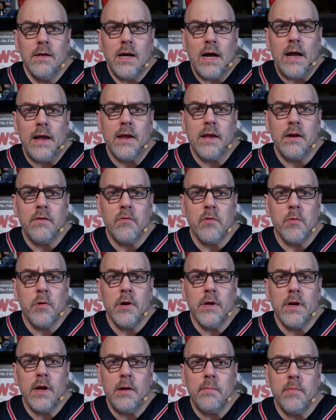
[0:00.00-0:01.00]
Hi again,
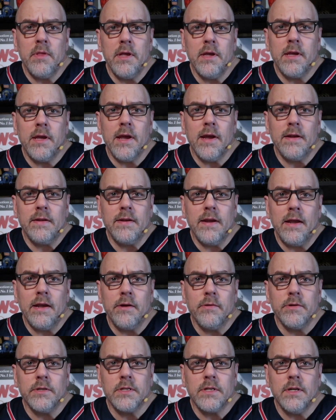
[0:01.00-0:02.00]
everyone. I'm the
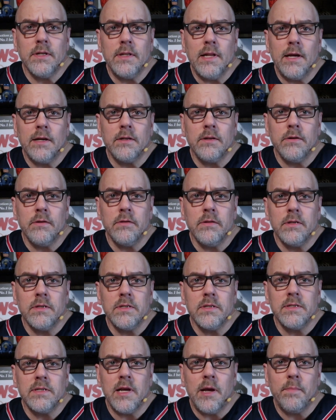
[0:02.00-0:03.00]
Cantankerous Collector. This
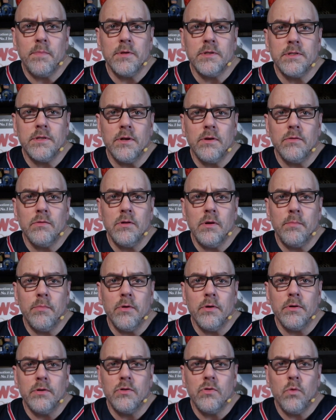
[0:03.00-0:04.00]
is episode
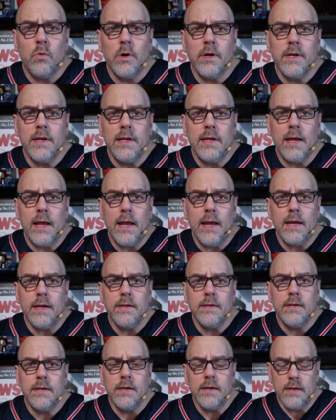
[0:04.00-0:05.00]
number 28.
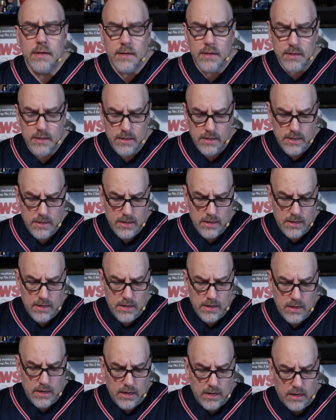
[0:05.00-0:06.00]

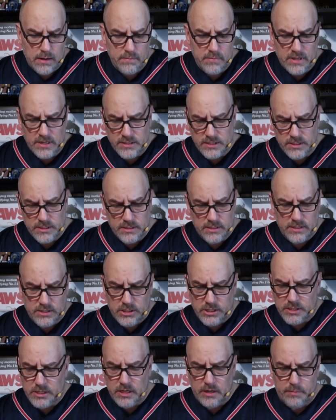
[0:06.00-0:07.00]
This is
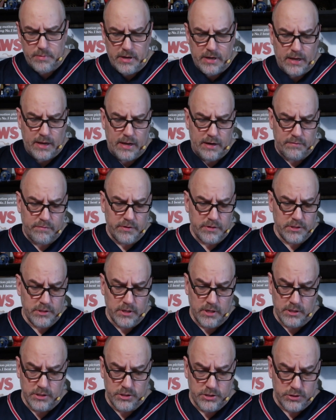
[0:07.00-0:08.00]
just going to be kind of
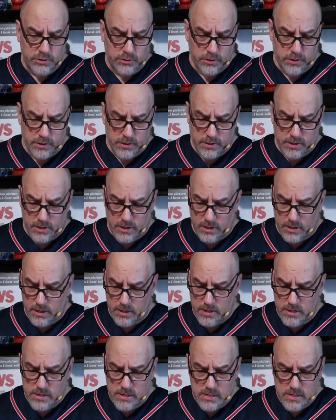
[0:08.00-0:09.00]
a short
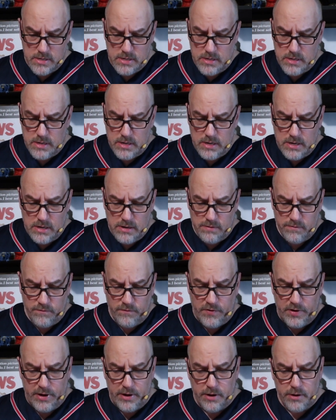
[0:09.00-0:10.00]

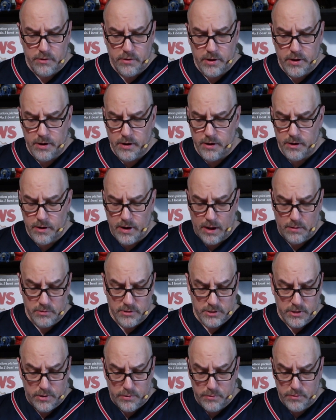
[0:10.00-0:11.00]
video here. I was
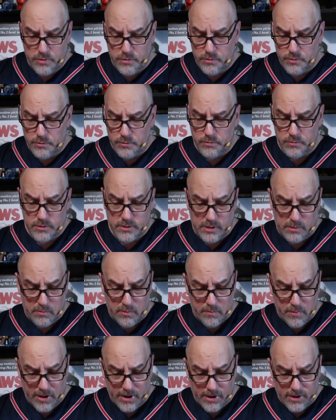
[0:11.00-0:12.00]
going through some
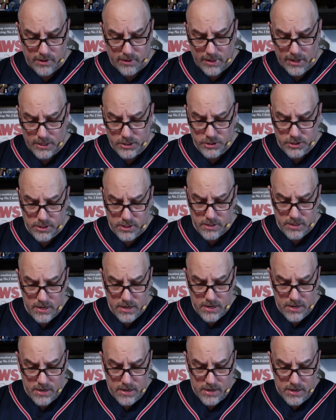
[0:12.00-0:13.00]
of my collection
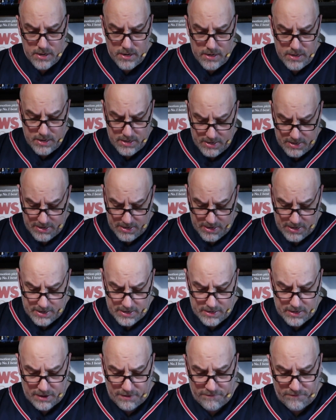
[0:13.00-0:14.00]

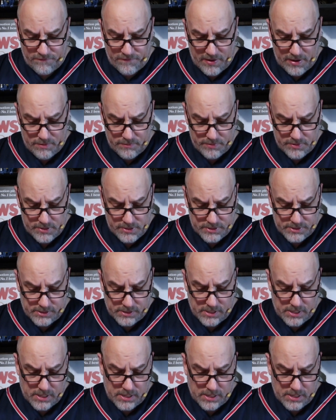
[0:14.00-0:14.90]
and I found this